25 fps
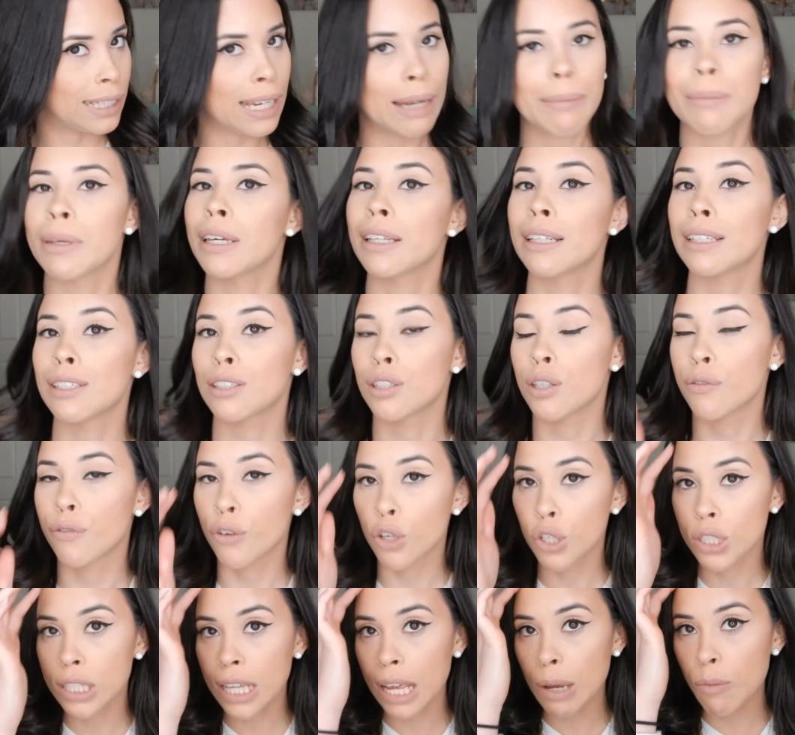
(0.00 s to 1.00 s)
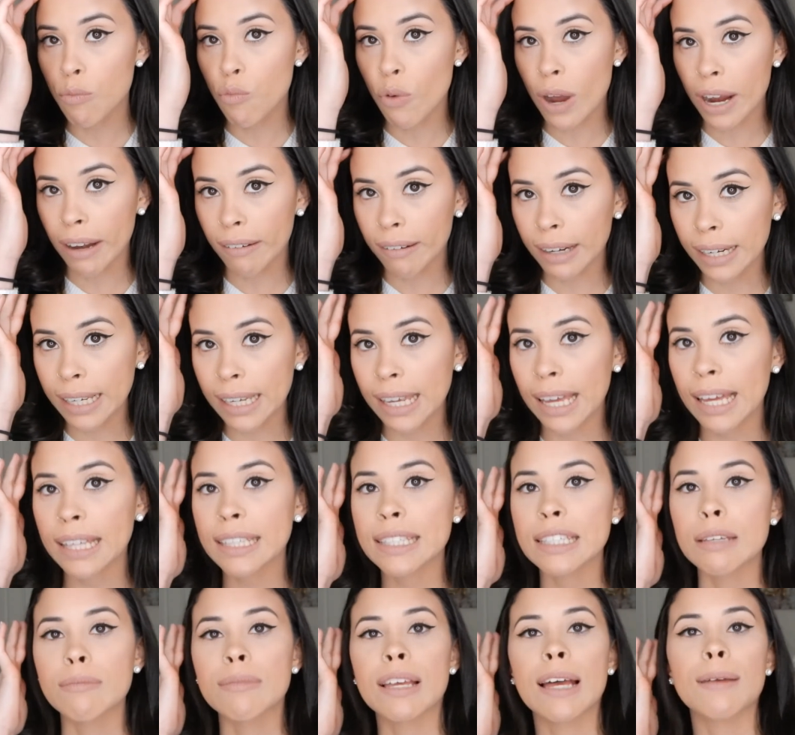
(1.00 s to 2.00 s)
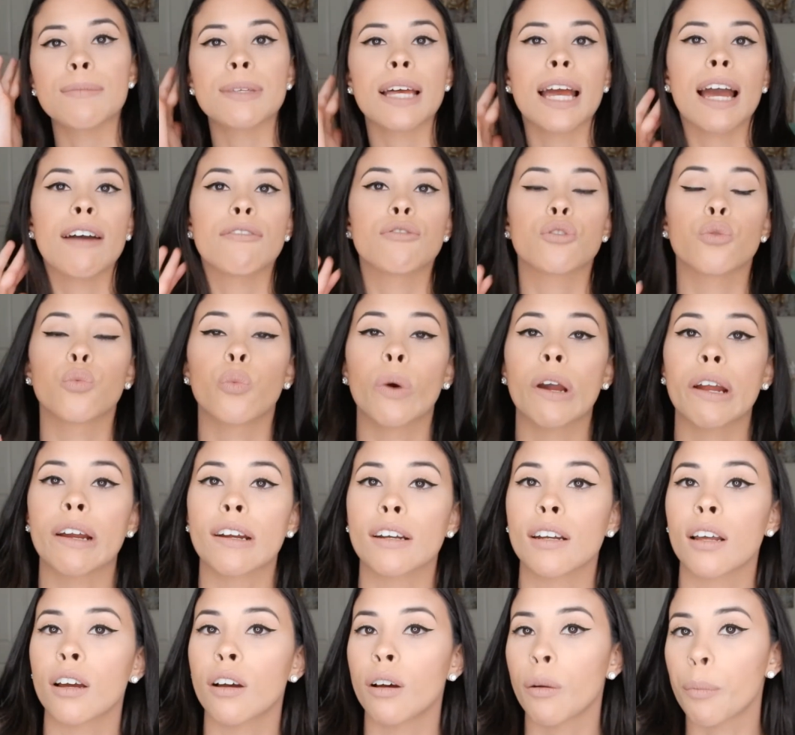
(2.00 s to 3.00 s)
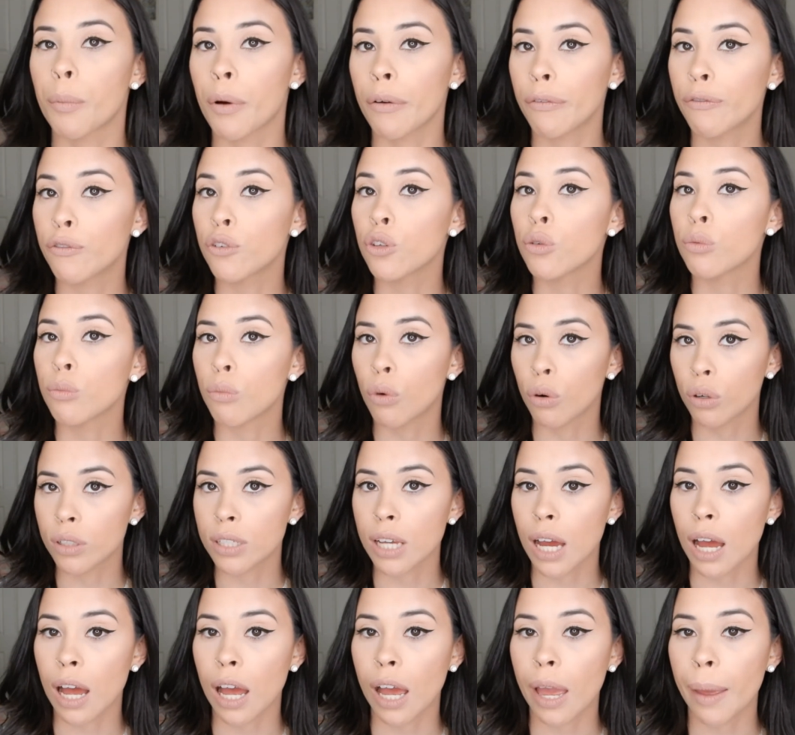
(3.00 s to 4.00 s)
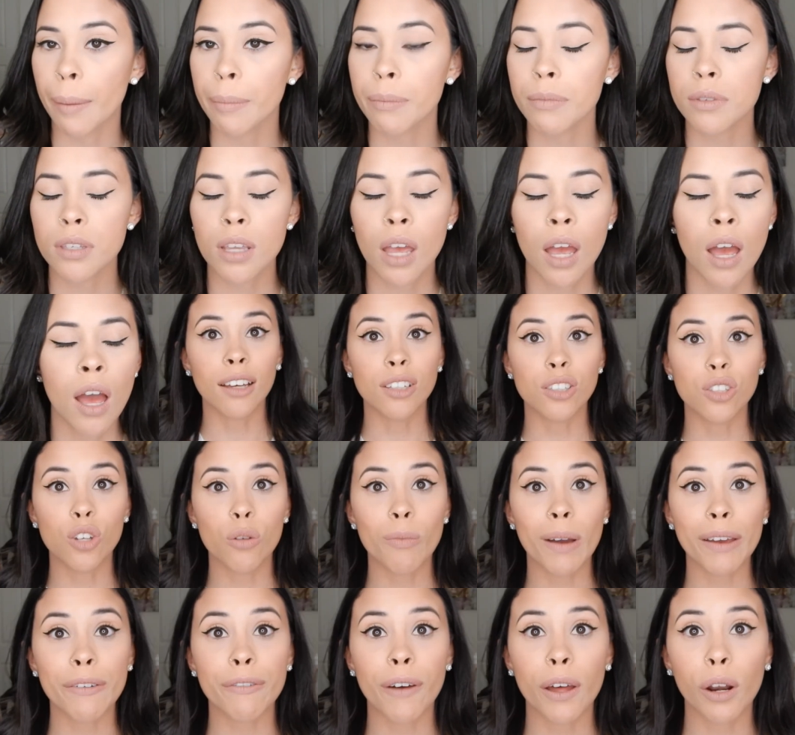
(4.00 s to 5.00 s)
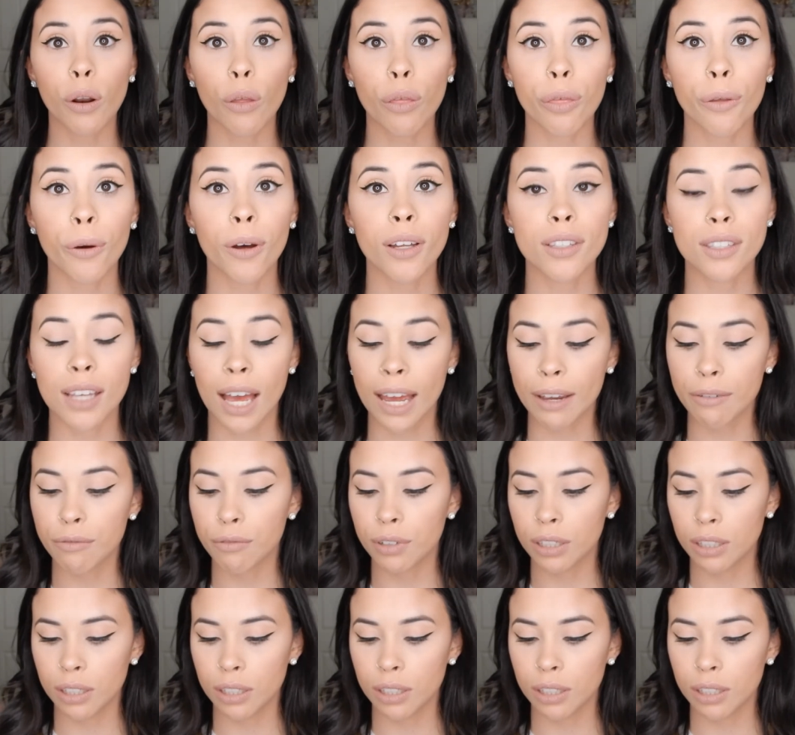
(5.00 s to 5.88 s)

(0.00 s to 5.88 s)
I mean, this is the first day I'm wearing it. Sometimes I have to wear it a few more times. So my final thoughts, I